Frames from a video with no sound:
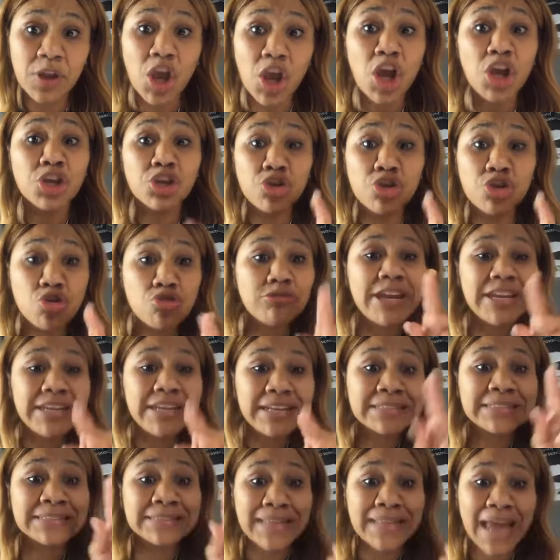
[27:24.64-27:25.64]
You need to
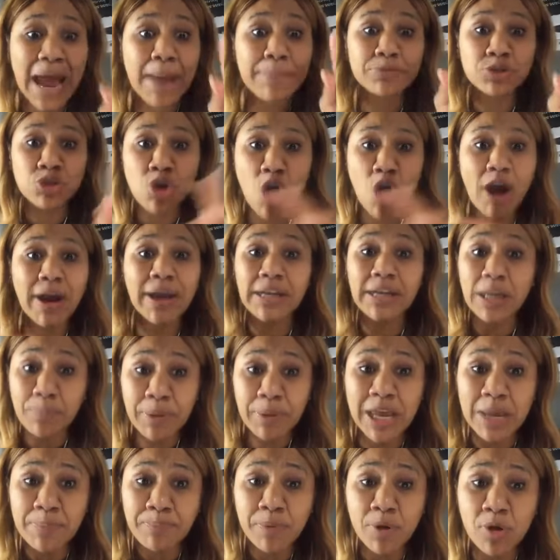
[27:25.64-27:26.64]
stop talking to
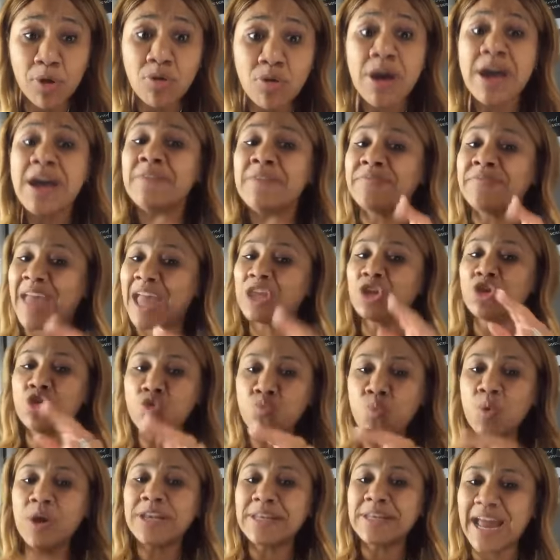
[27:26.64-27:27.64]
people that you
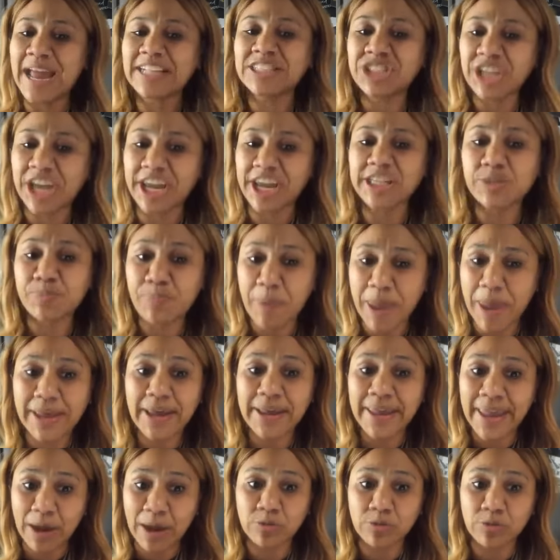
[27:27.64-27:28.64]
would not change bank
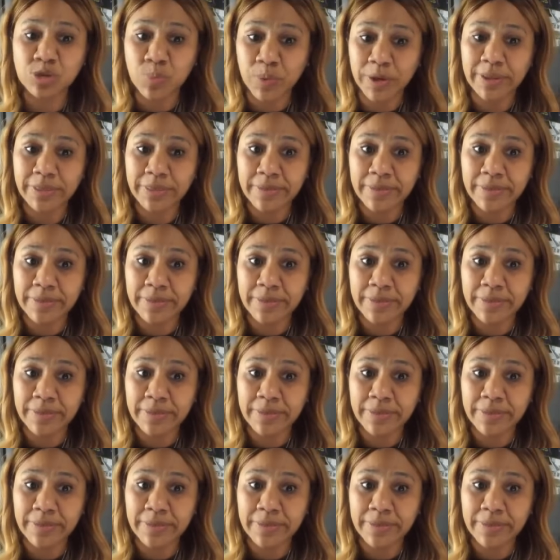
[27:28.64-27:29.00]
accounts with.